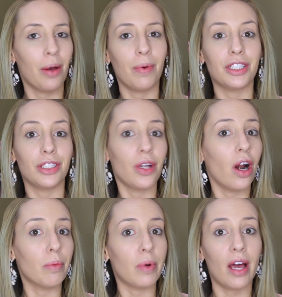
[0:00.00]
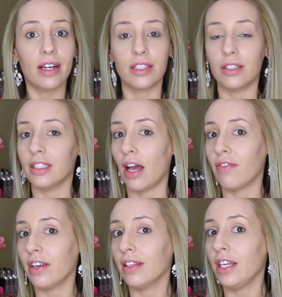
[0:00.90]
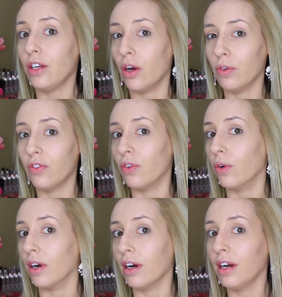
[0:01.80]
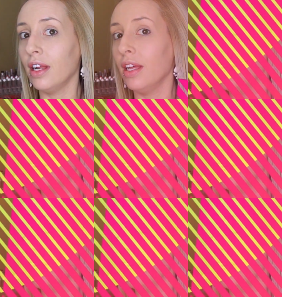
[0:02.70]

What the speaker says: which Tarte products are definitely known for.